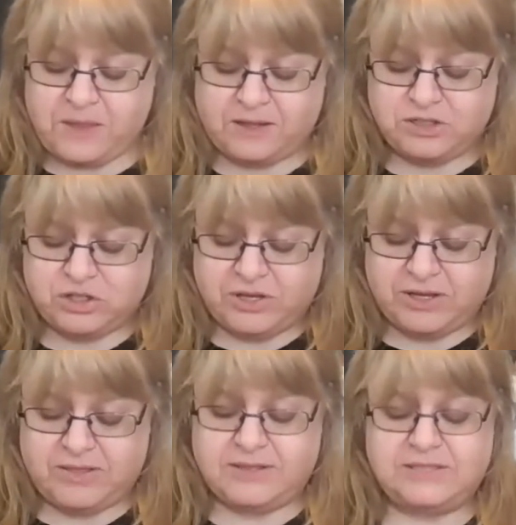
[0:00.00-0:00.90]
show you
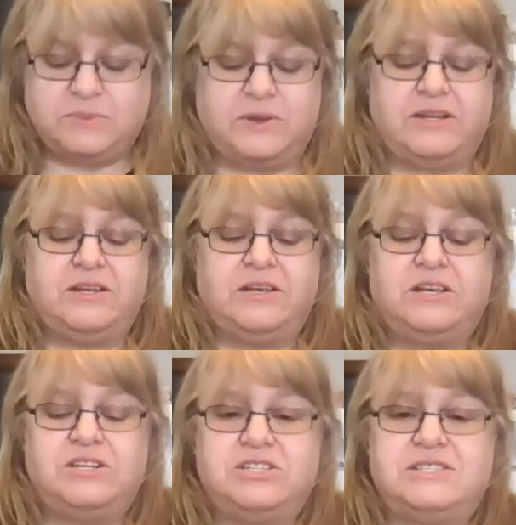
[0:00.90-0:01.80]
in this one,
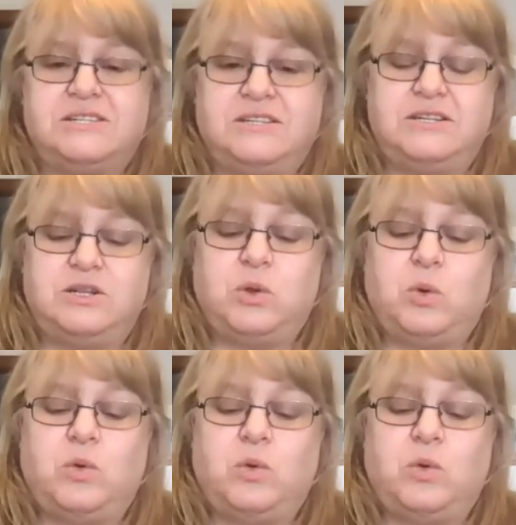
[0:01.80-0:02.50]
just a